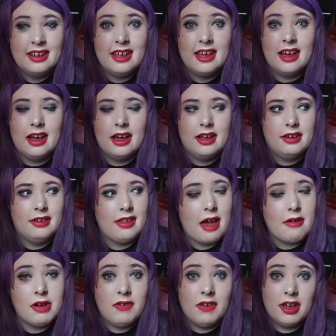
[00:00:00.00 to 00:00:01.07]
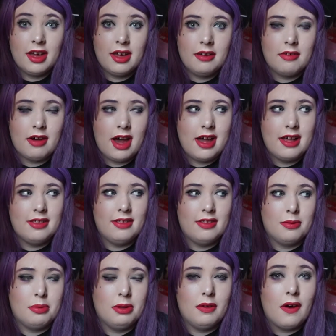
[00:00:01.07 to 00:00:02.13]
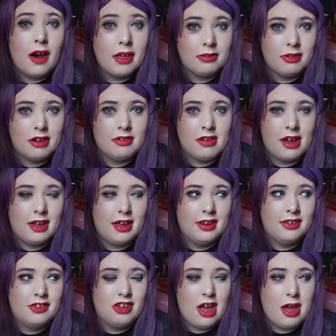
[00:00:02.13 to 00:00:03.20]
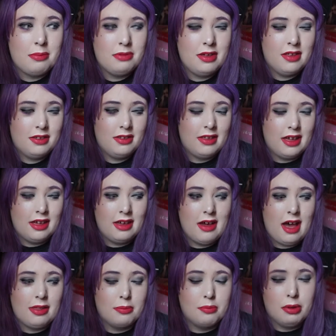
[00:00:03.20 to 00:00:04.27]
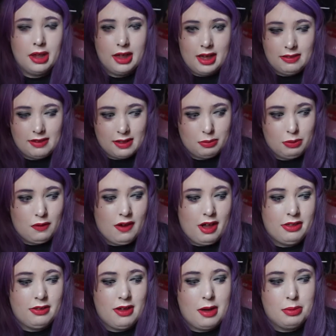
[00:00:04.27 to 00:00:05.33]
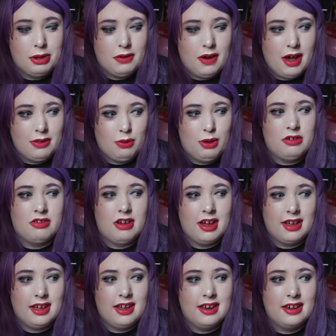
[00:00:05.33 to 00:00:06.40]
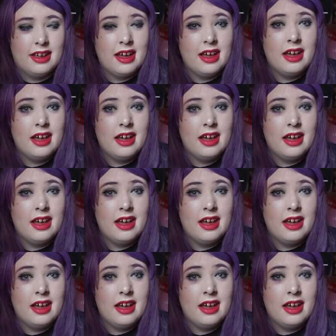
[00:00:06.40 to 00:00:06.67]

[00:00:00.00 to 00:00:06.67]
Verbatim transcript: yeah, just everything he rides is a Blue Eyes White Dragon shape. It's like he has a plane that's a Blue Eyes White Dragon.